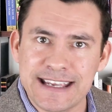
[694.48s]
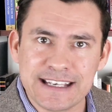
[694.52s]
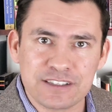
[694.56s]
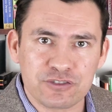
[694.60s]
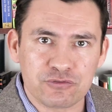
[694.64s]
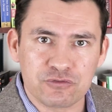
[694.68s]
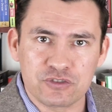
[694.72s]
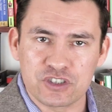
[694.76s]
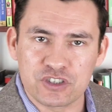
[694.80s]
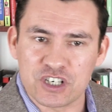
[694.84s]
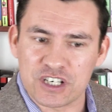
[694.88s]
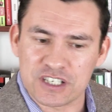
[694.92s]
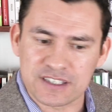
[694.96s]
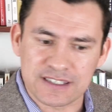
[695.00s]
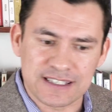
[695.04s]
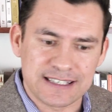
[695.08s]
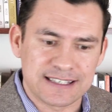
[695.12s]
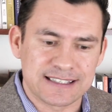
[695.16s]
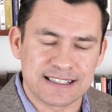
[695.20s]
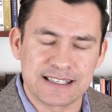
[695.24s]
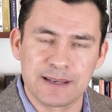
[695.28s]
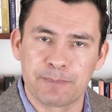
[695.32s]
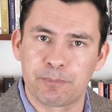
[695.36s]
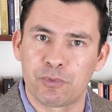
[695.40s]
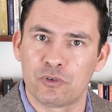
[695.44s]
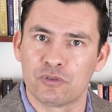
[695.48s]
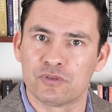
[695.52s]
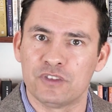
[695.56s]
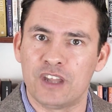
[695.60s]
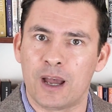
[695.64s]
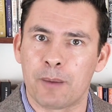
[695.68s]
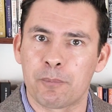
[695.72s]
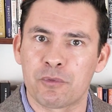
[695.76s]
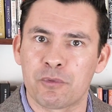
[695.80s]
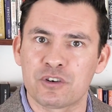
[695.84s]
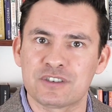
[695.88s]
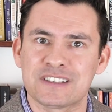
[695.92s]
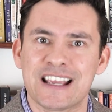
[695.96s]
These are just the simple
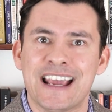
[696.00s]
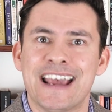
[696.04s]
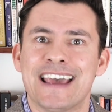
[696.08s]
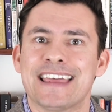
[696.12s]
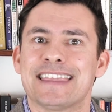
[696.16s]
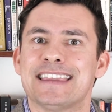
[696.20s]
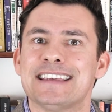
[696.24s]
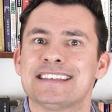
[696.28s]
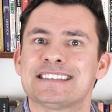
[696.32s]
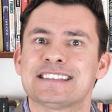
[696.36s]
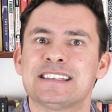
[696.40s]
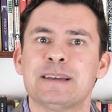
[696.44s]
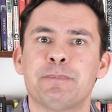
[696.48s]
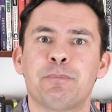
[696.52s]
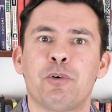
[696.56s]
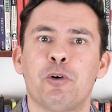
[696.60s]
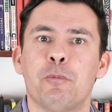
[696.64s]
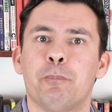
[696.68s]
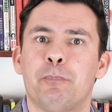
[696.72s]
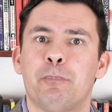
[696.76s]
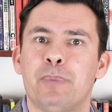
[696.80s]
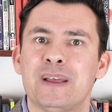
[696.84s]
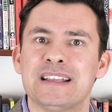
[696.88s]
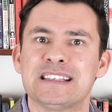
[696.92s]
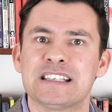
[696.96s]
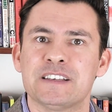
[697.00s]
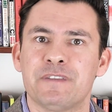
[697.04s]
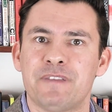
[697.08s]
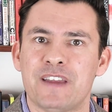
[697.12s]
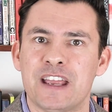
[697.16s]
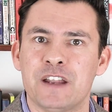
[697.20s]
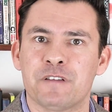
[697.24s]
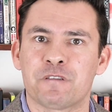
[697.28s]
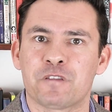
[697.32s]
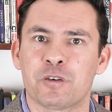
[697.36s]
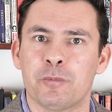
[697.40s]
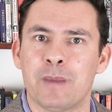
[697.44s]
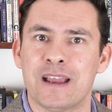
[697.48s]
numbers, the simple bits of
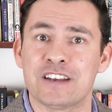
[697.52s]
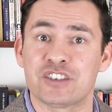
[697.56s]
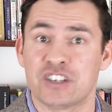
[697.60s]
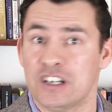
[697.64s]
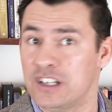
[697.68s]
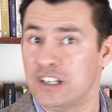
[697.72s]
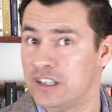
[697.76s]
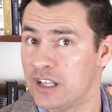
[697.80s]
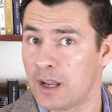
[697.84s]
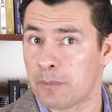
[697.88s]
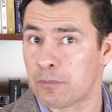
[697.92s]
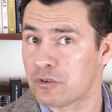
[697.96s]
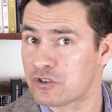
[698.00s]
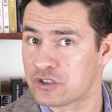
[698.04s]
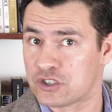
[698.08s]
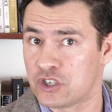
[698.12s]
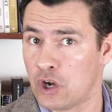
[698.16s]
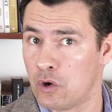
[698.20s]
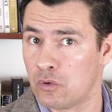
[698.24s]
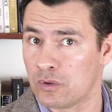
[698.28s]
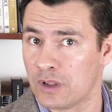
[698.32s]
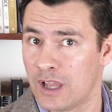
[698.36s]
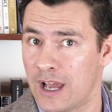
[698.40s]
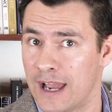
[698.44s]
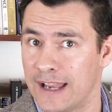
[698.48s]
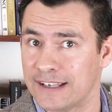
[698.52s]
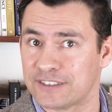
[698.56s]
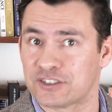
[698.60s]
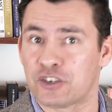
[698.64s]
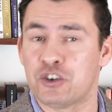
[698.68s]
information. And numbers don't lie.